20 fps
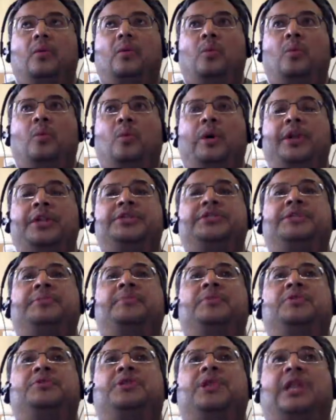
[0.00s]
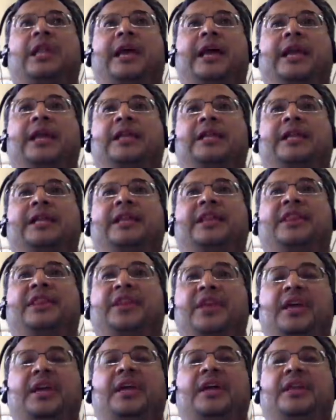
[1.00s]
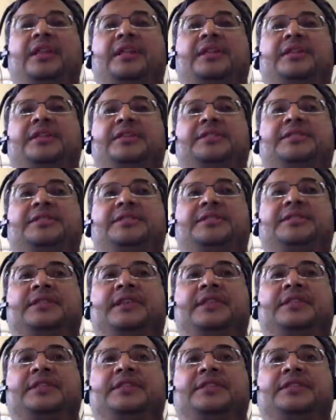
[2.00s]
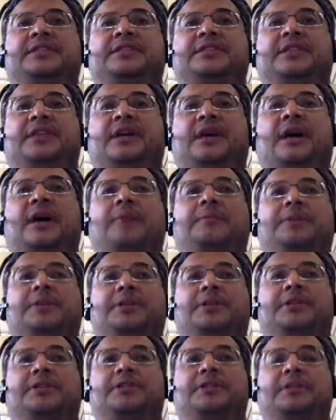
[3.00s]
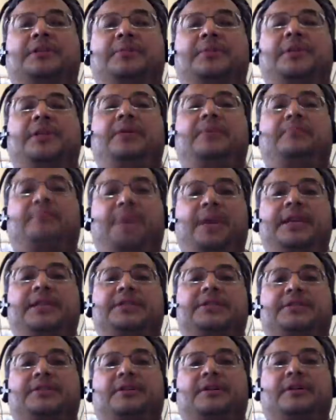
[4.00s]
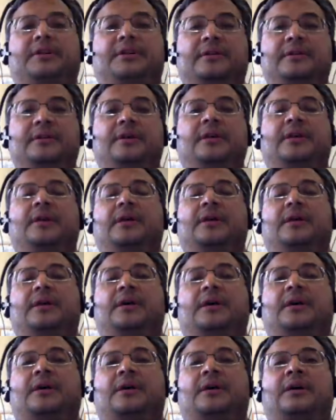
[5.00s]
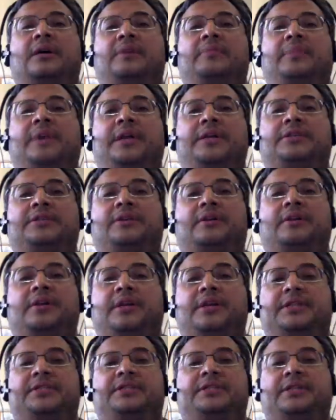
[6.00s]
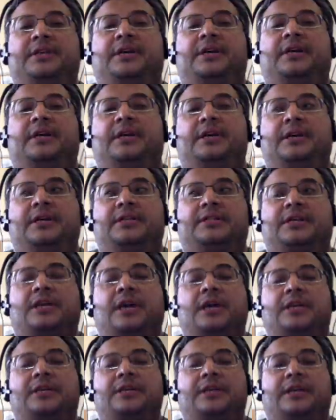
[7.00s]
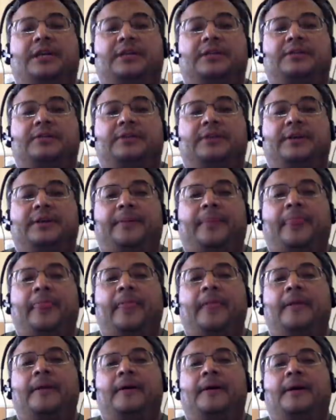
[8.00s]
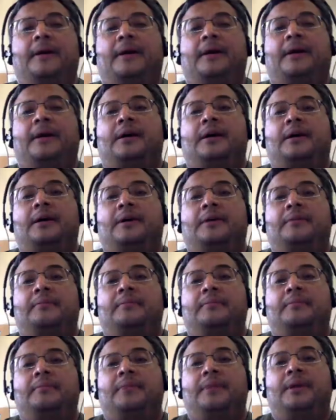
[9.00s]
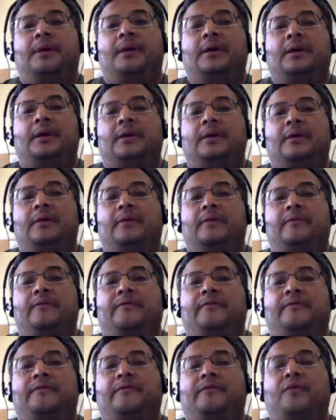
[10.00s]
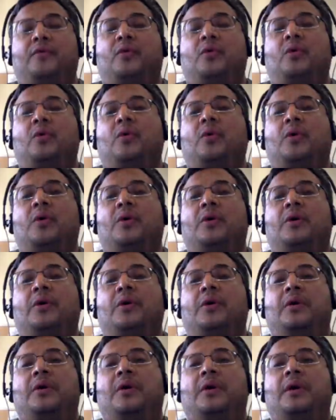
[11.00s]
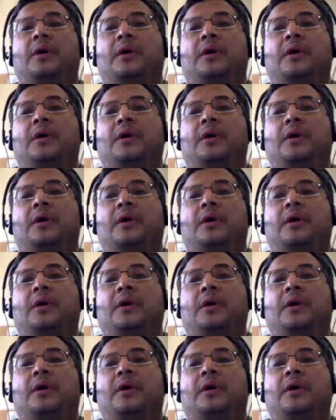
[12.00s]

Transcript: what is the most likely thing that this object is going to be based on its context, right? Um, for